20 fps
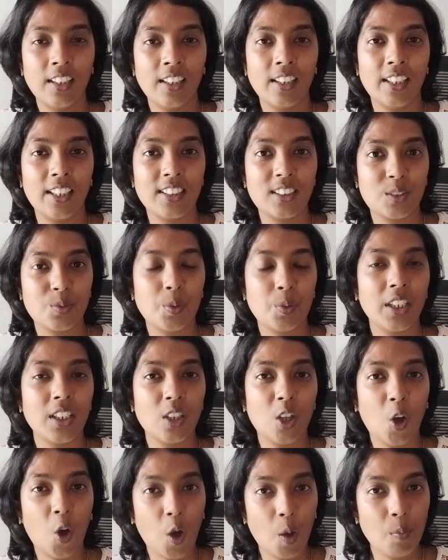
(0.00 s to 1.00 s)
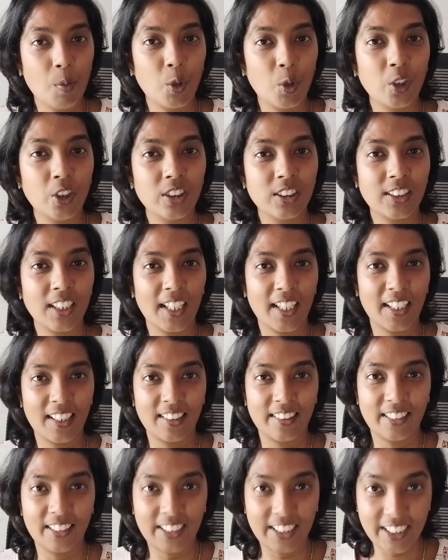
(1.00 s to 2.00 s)
it's when the hormones
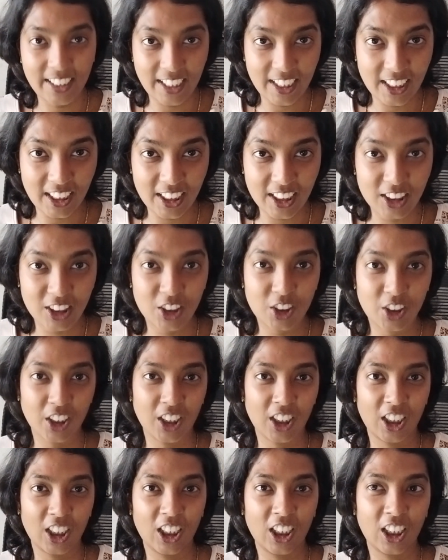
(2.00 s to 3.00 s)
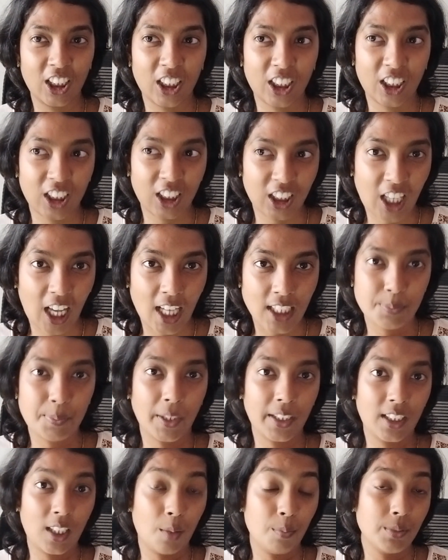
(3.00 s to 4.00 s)
and the teenage uh,
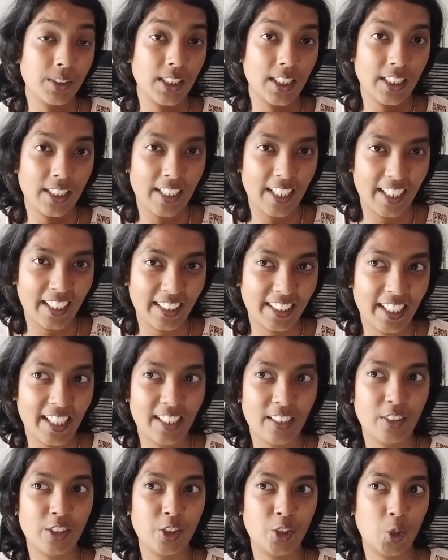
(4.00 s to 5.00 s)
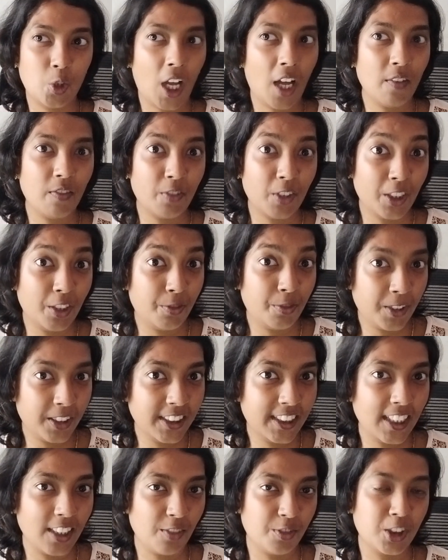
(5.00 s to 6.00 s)
aspect comes in, and then you have a
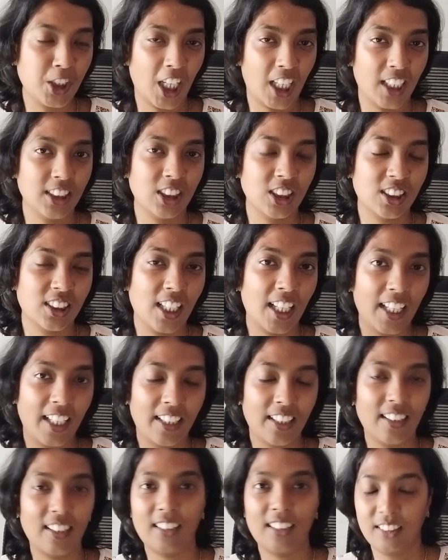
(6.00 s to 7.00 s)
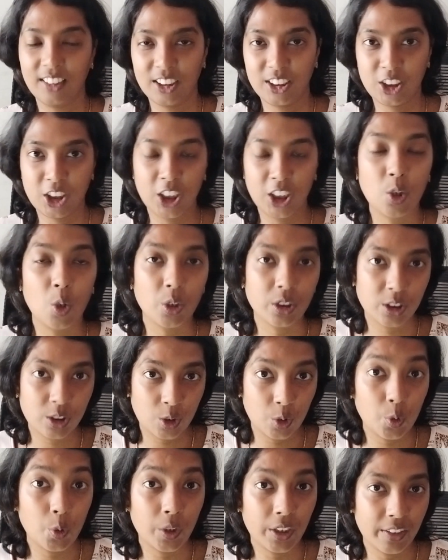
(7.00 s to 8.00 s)
different set of challenges. And she goes
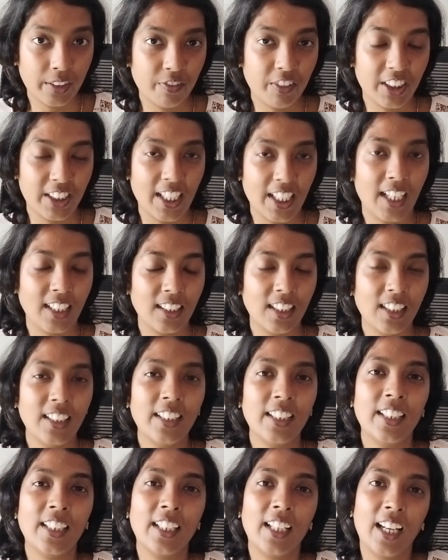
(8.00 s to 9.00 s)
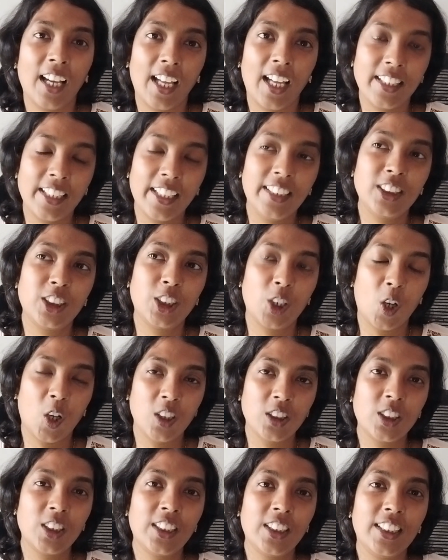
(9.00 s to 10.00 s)
through and with that. And then she
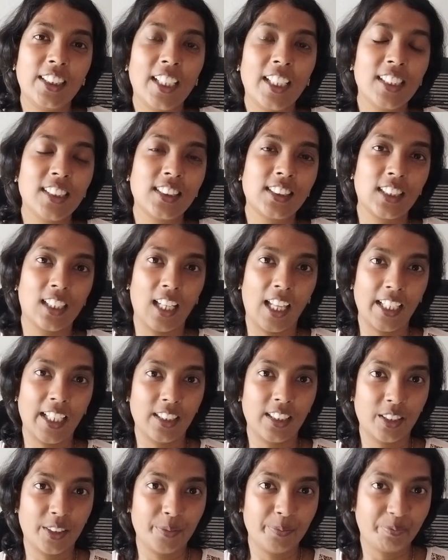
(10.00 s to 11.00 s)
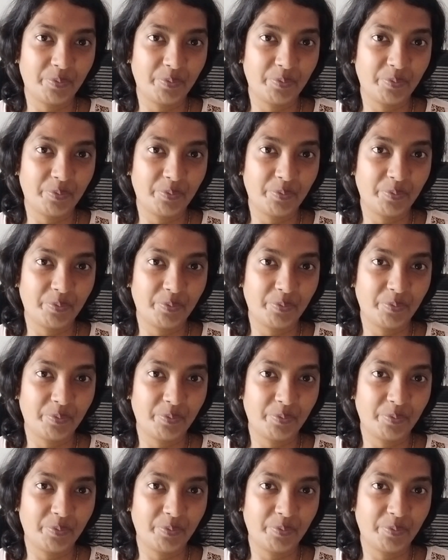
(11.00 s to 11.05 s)
also details like